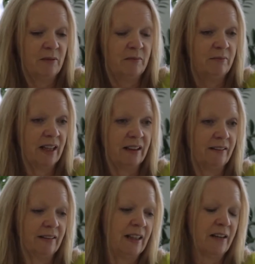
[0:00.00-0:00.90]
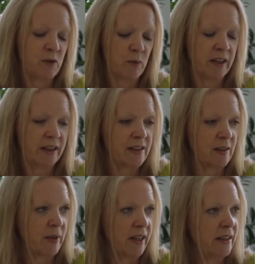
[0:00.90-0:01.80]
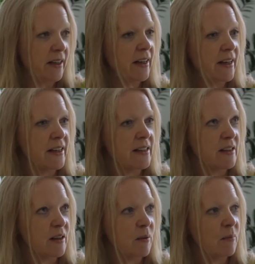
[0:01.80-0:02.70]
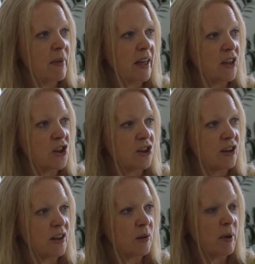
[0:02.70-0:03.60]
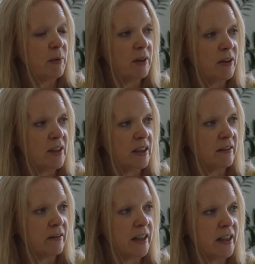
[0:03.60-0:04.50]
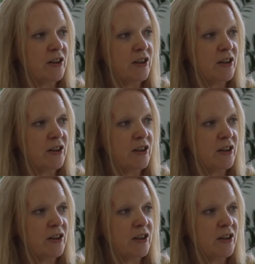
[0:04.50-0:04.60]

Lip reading: my life's work in some way, is making sure that the people who deliver it